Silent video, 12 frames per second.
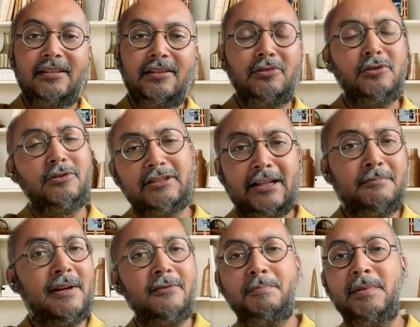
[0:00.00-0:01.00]
you still
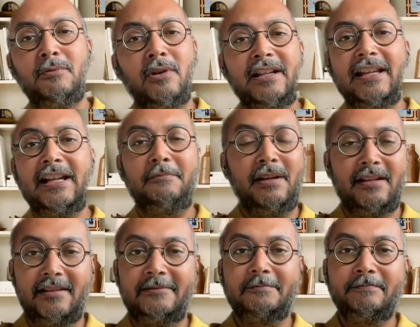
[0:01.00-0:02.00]
might be working at
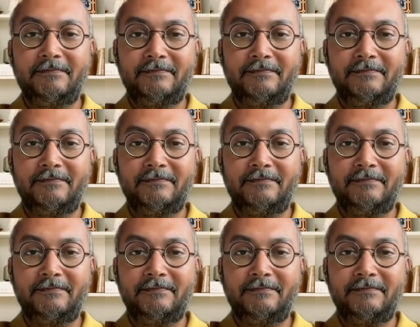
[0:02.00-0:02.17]
Meta,